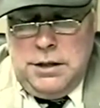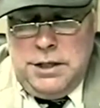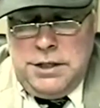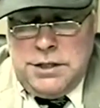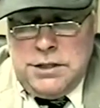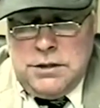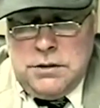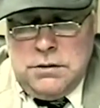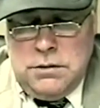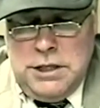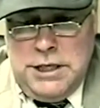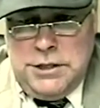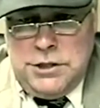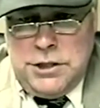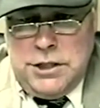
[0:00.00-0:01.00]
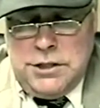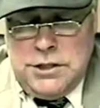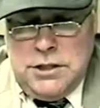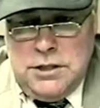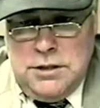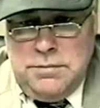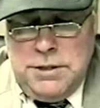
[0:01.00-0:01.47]
He says, Okay, judge,
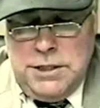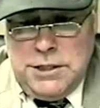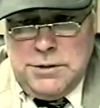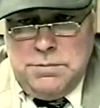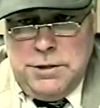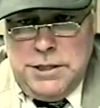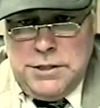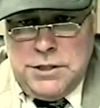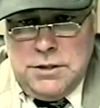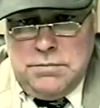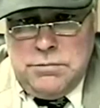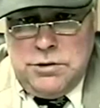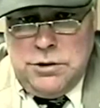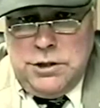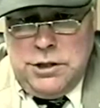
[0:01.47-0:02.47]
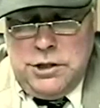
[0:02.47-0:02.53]
now let me explain something to you.